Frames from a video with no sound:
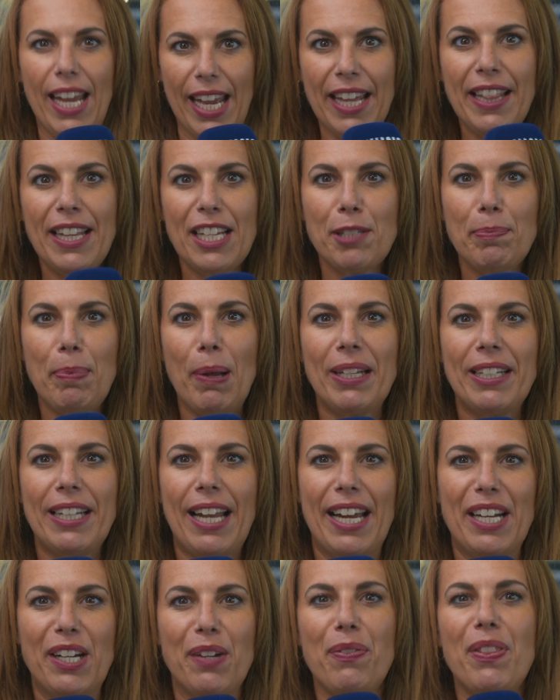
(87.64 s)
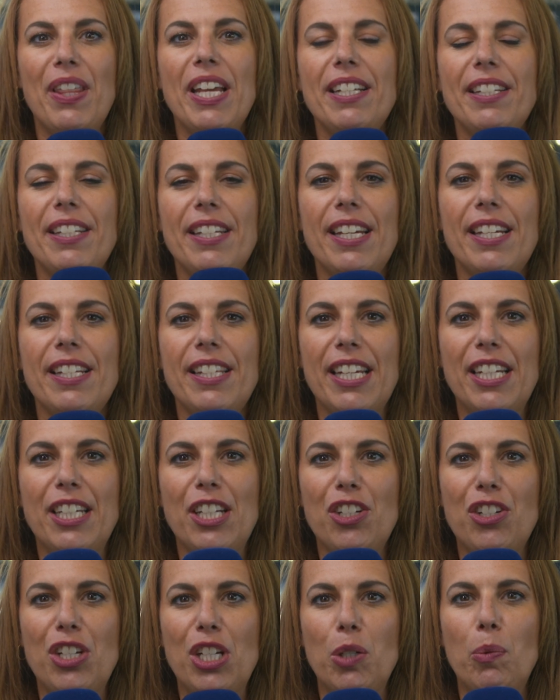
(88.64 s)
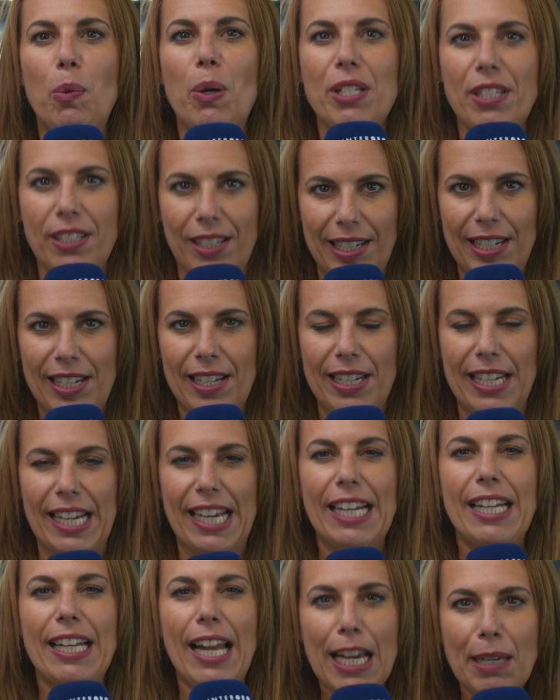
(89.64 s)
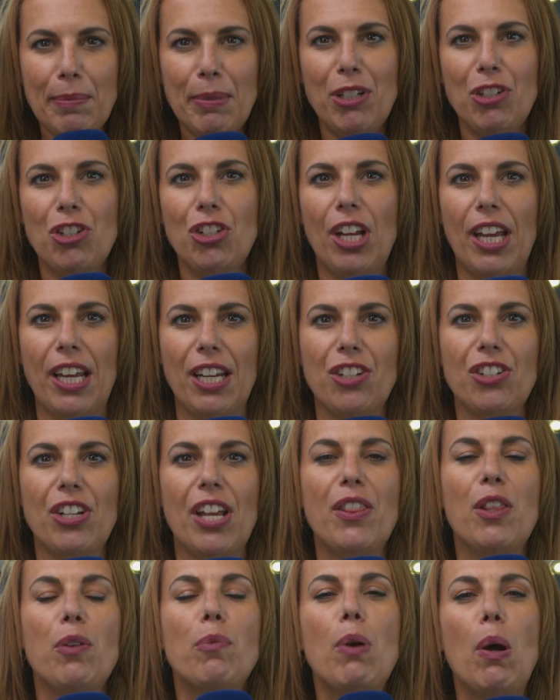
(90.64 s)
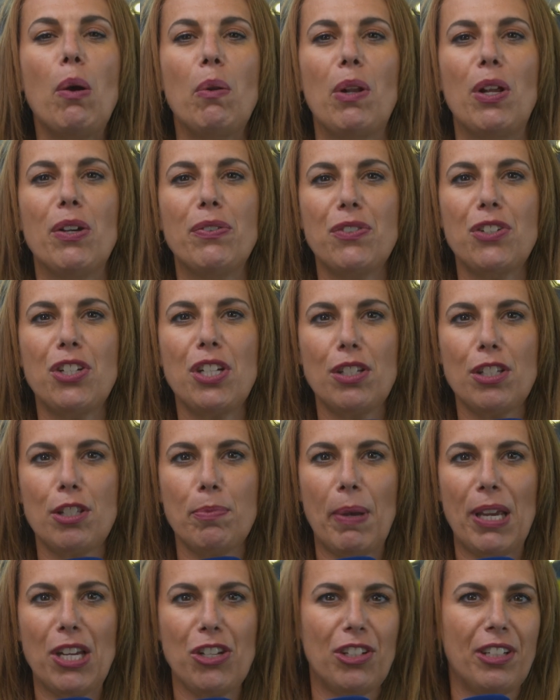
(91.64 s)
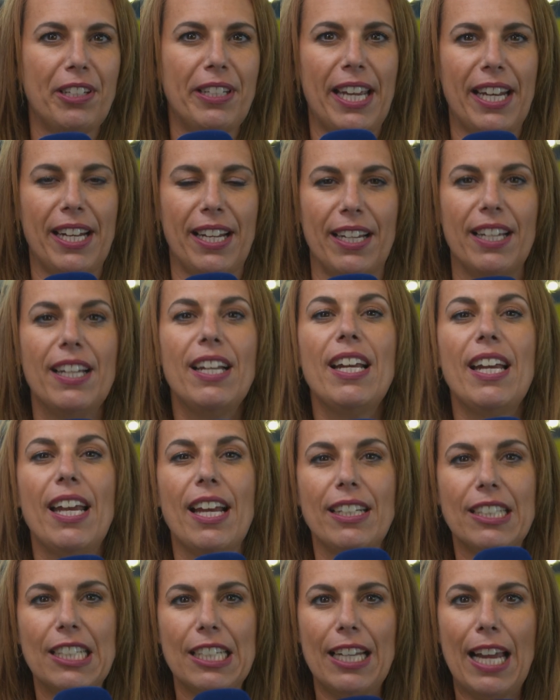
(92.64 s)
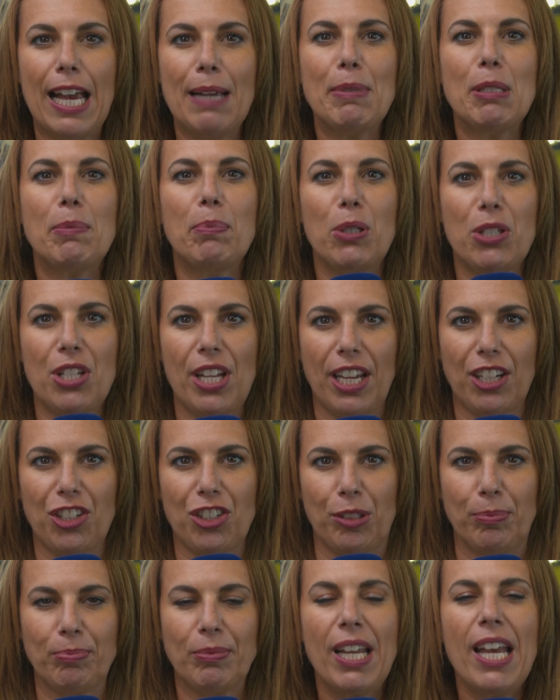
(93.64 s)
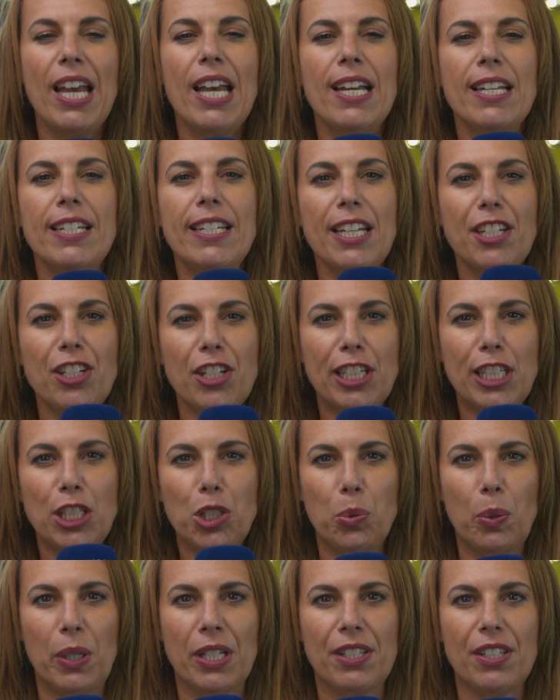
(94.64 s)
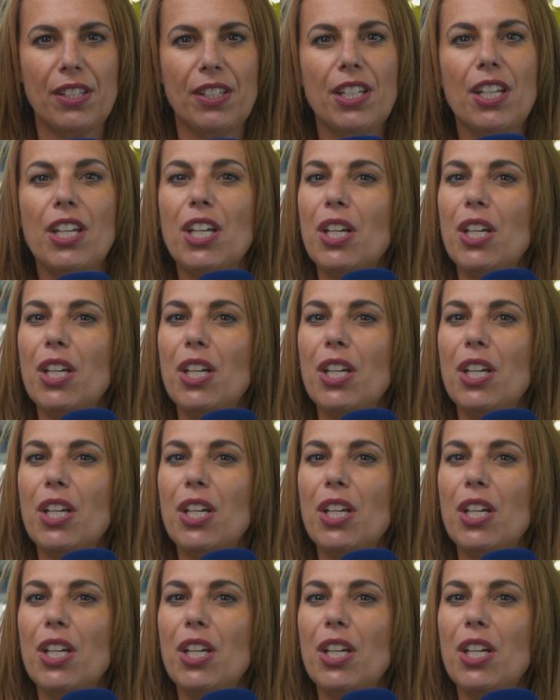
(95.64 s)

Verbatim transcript: In the spotlight of this year's Intergeo was clearly climate change and the role of geospatial data in climate protection. Digital twins